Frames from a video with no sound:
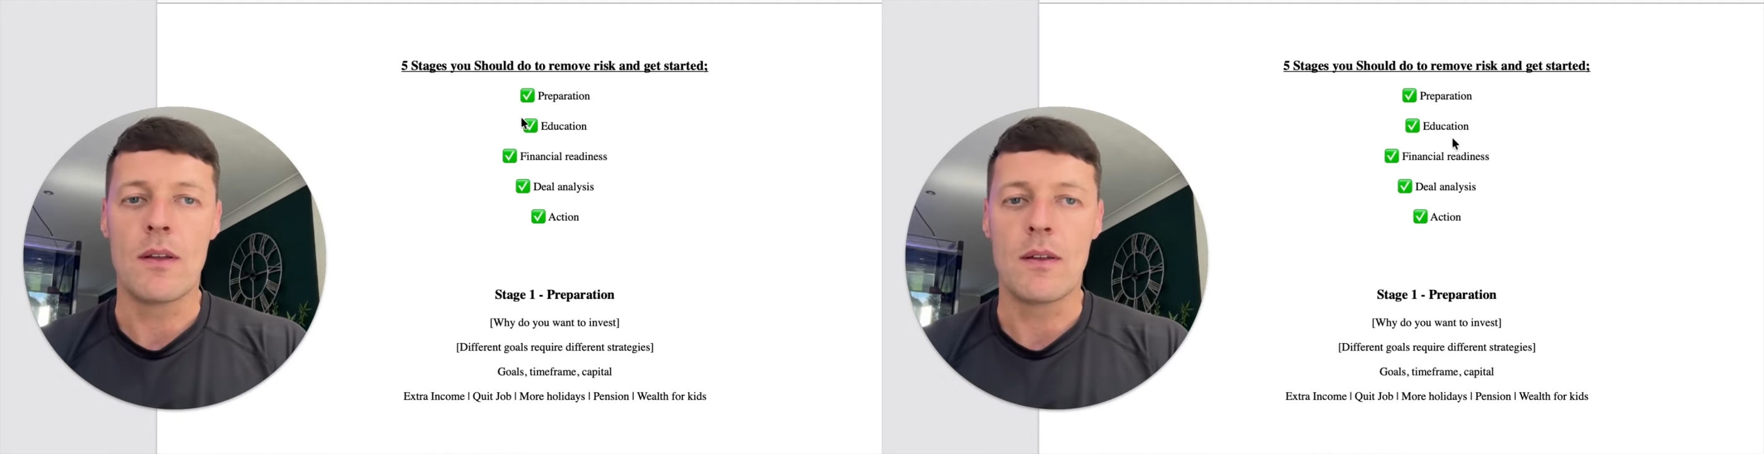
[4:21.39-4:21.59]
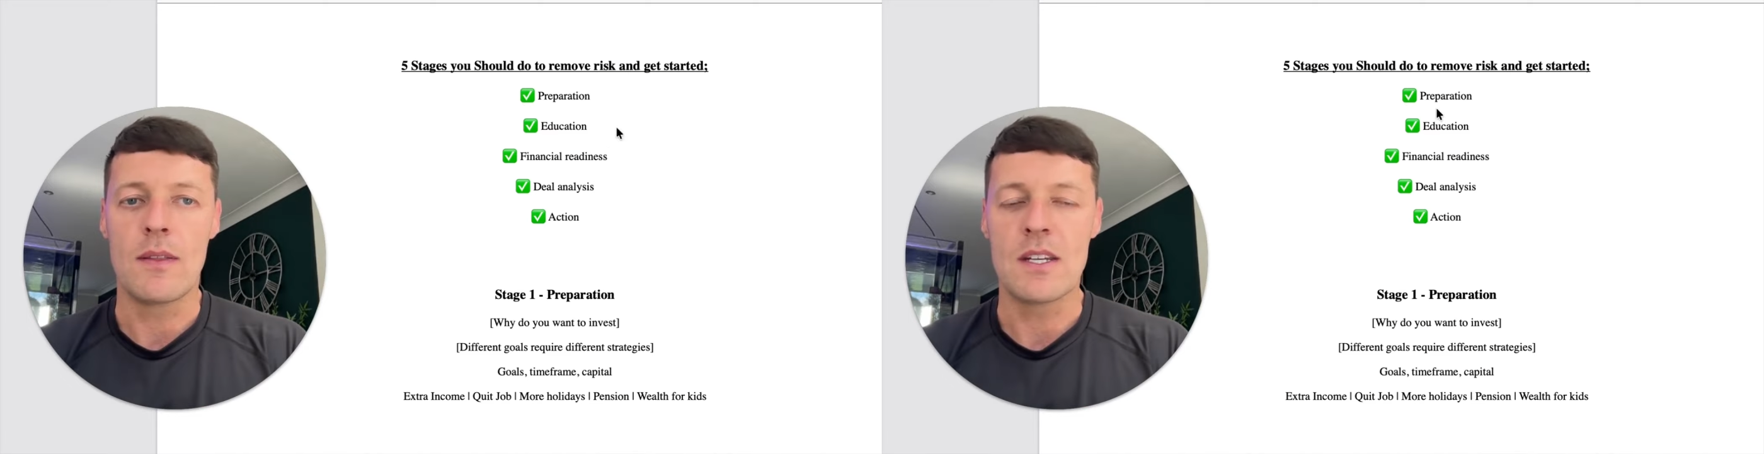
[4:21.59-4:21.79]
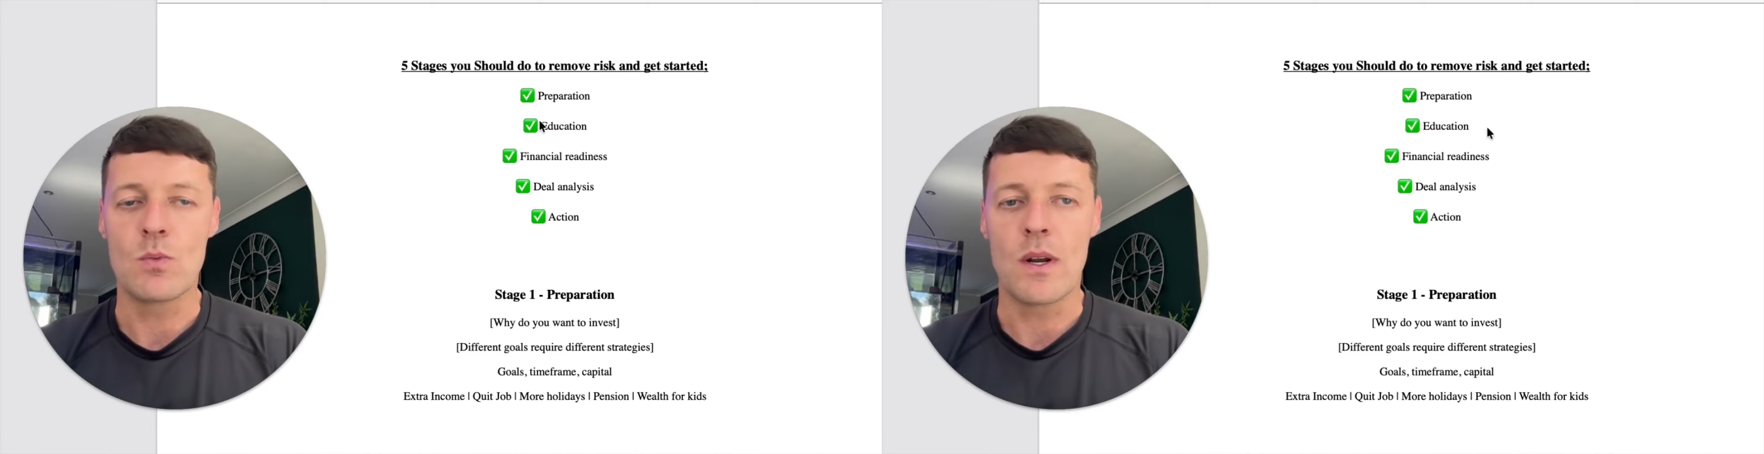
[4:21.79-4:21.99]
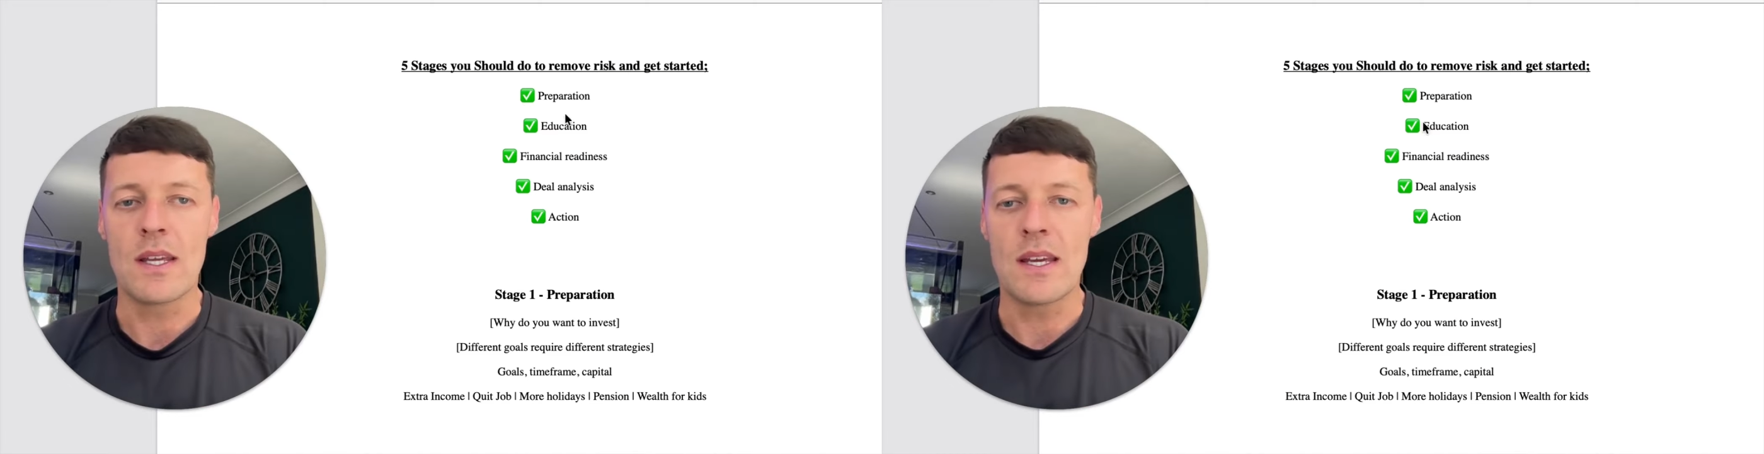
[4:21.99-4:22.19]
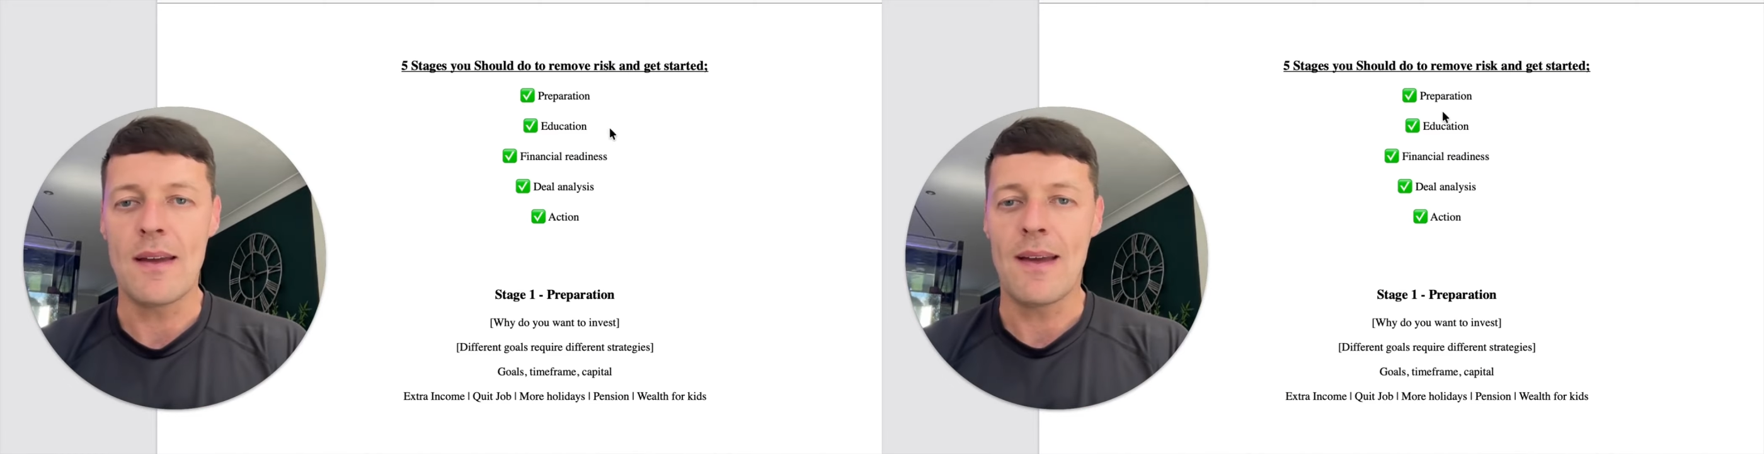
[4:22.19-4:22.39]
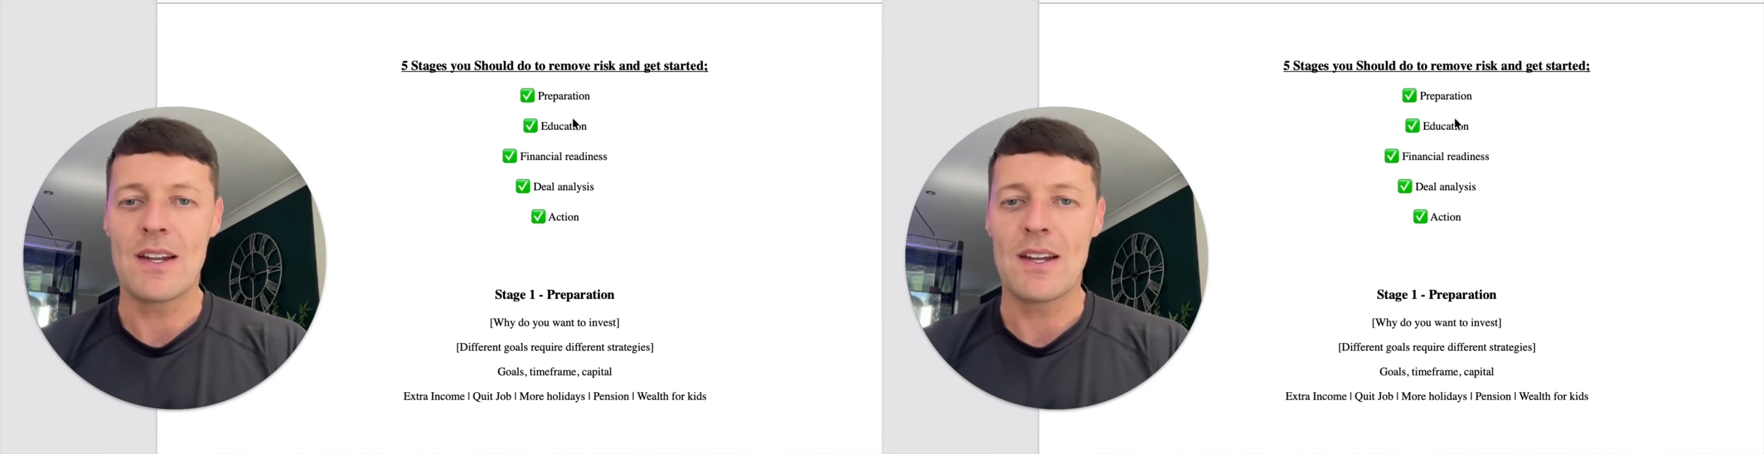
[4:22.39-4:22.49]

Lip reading: this one here,